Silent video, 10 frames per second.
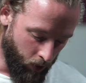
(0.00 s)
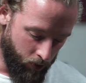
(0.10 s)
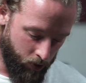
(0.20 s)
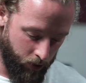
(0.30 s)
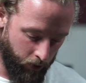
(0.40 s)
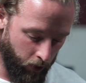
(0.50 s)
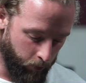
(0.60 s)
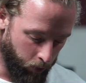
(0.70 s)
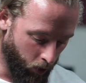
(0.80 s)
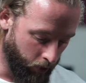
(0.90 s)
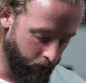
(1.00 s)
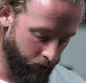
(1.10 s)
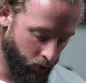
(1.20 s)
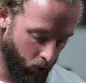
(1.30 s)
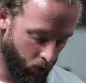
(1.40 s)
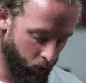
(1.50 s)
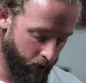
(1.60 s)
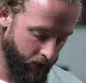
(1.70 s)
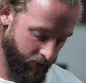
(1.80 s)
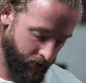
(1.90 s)
So it's very important that you
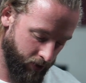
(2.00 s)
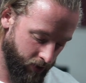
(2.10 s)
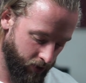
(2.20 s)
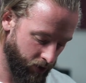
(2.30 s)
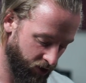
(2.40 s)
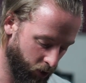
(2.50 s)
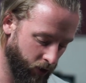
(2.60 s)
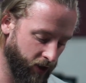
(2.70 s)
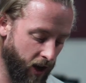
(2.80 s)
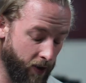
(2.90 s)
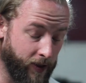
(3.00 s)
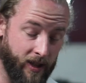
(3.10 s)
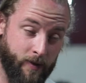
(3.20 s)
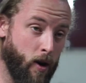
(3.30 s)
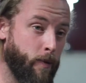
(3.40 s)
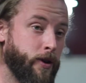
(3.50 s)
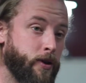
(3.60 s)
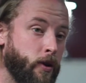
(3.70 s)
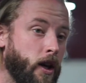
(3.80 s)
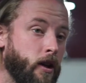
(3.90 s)
always sort the coffee as proper as
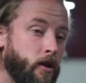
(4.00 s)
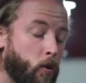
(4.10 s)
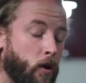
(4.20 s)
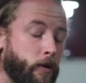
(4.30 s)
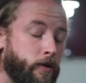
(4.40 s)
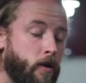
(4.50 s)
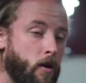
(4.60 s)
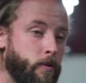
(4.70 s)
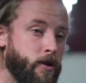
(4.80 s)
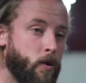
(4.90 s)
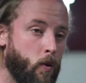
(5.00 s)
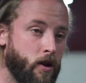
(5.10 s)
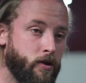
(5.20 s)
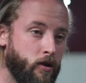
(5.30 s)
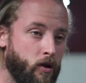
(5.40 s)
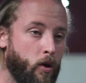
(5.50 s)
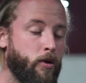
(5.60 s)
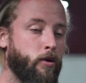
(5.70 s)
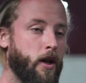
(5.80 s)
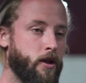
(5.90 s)
you can, and you work with farmers that wants to go
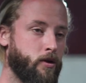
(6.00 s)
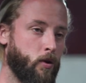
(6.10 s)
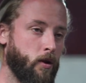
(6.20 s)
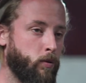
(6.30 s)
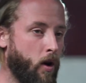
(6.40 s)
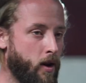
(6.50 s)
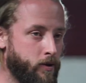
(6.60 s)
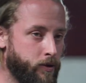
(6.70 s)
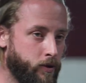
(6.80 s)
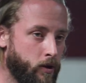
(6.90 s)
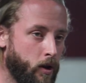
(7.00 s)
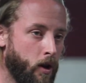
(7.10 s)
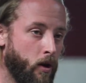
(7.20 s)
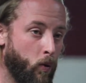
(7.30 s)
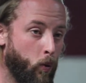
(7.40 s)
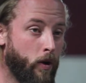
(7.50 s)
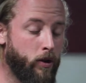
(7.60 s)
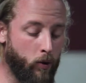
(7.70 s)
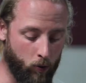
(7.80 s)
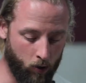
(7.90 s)
through that sorting process with
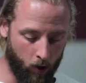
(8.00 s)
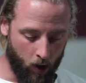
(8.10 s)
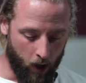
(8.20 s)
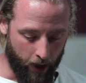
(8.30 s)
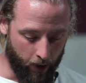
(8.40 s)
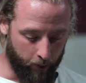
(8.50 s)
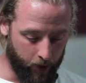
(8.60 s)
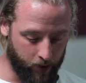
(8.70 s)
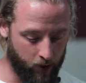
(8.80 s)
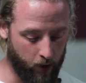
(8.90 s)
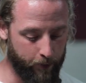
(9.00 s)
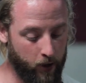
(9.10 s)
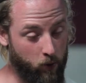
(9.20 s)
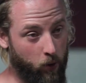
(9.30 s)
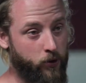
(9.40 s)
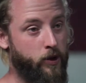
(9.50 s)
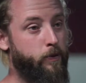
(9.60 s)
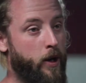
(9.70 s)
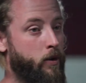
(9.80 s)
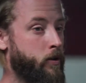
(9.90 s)
you, because it's gonna make your roasting
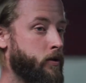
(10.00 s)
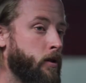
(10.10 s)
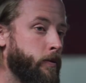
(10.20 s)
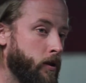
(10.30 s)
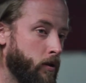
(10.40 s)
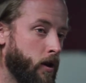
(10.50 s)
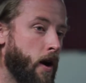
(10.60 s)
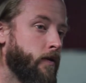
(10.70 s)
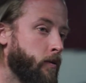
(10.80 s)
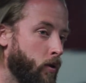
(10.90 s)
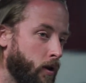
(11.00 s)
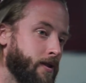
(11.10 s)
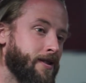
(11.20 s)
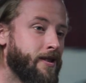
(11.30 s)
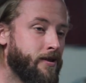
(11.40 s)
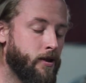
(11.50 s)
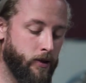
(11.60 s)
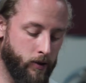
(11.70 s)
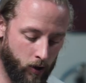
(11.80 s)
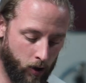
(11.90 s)
better, it's gonna make your coffee more consistent,